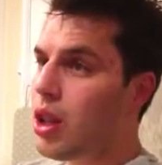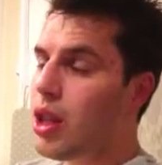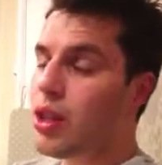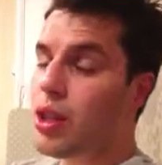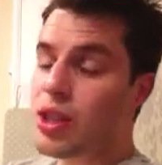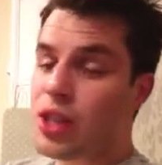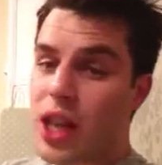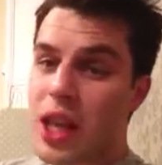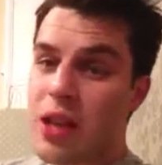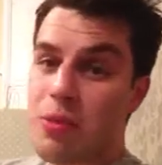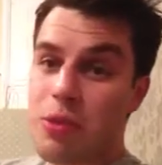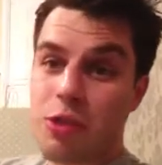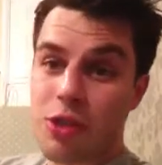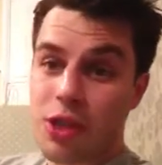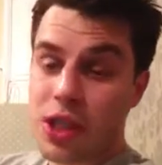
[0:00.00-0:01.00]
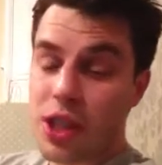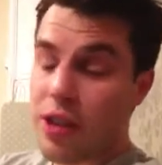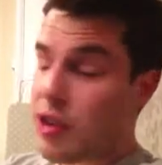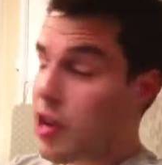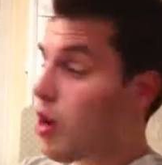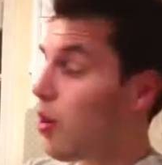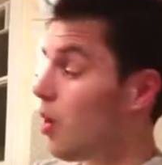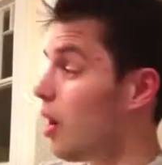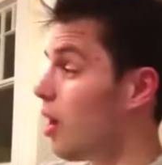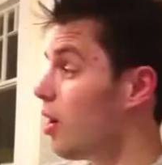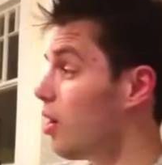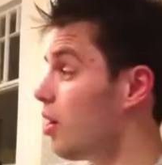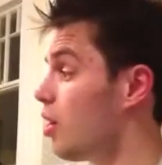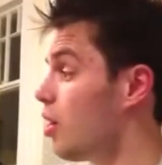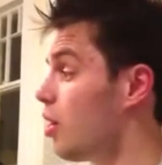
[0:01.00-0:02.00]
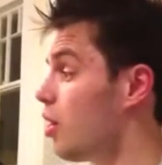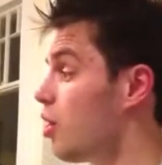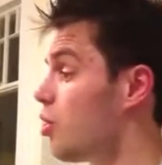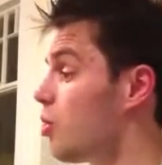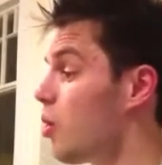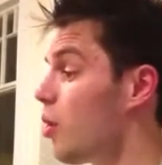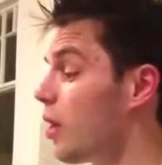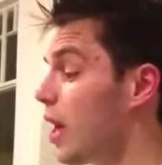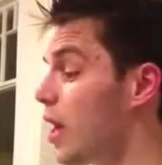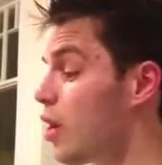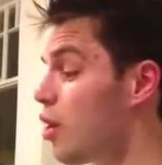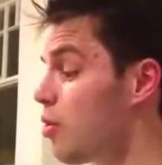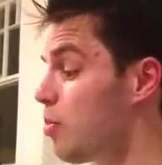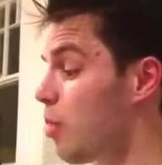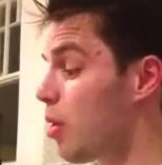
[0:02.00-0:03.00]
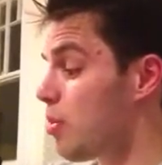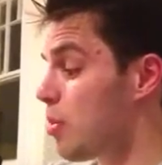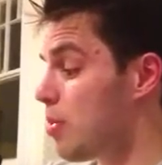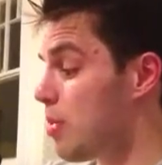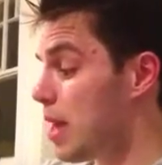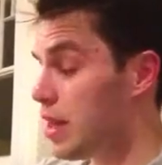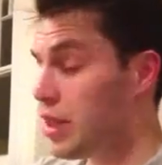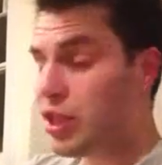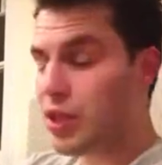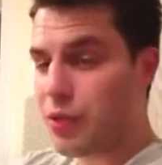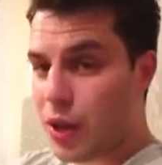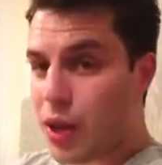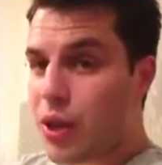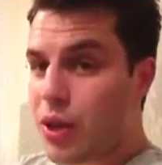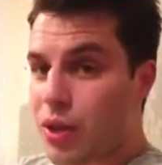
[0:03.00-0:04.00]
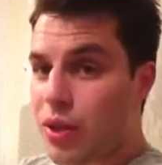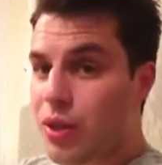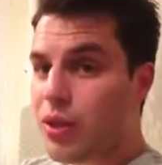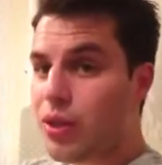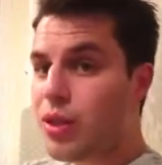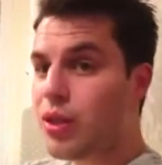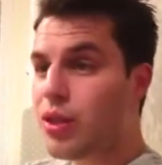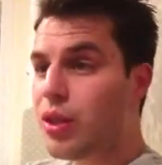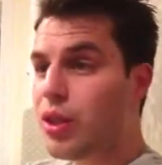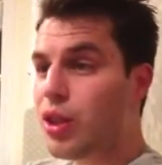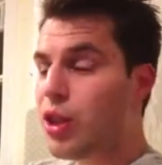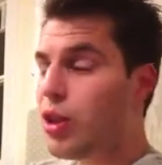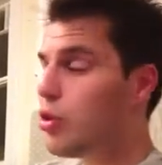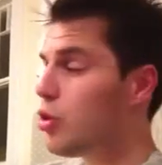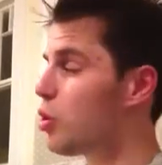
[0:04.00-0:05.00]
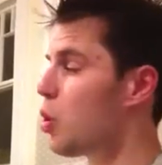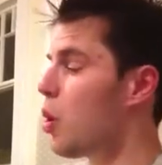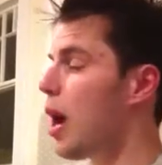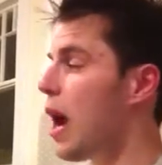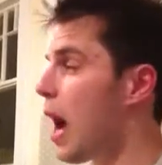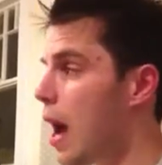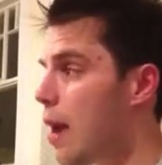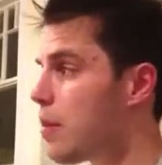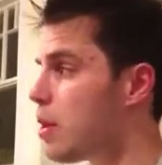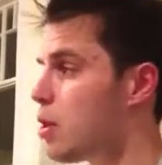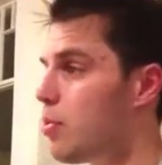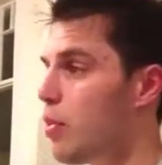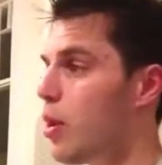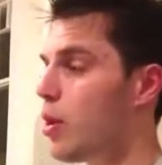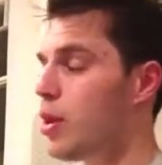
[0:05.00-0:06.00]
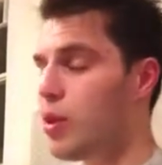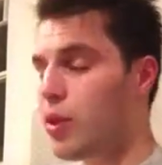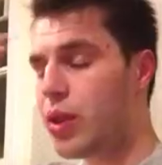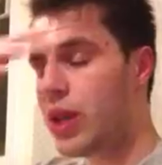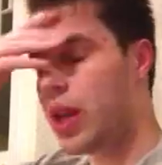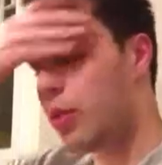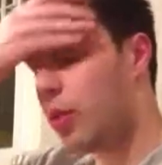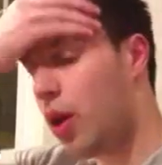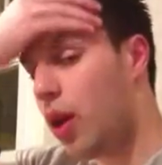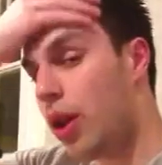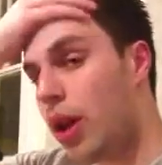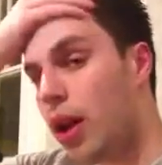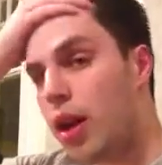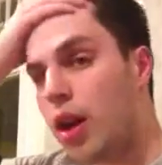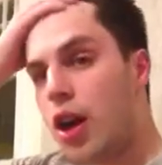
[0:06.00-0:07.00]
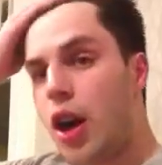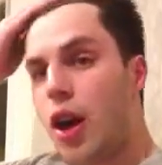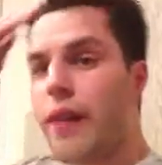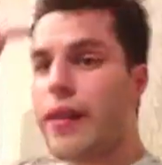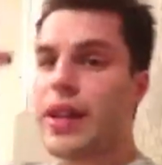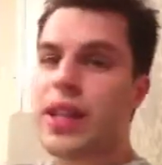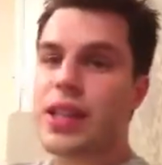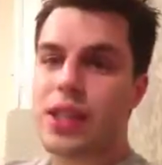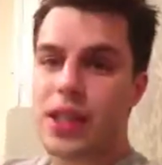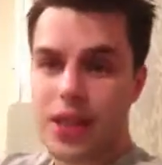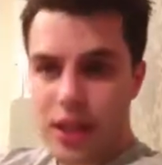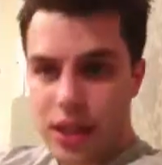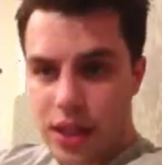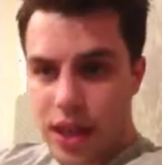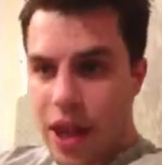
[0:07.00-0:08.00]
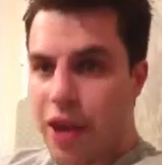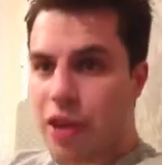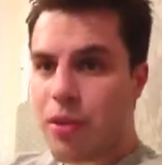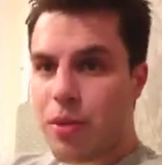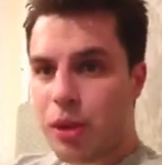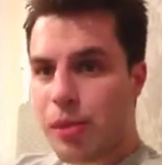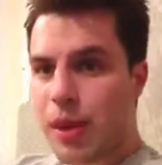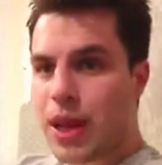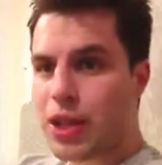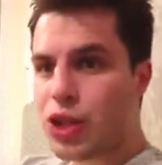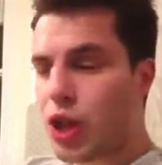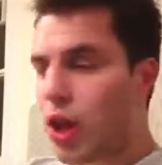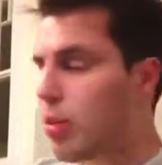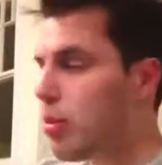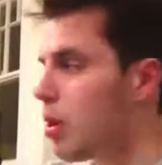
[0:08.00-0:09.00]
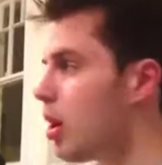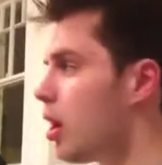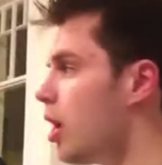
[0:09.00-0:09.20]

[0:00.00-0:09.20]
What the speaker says: The same Chris Areola who got KO'd by Bermain Stiverne, who just got hammered by Deontay Wilder. I mean, this is a terrible matchup.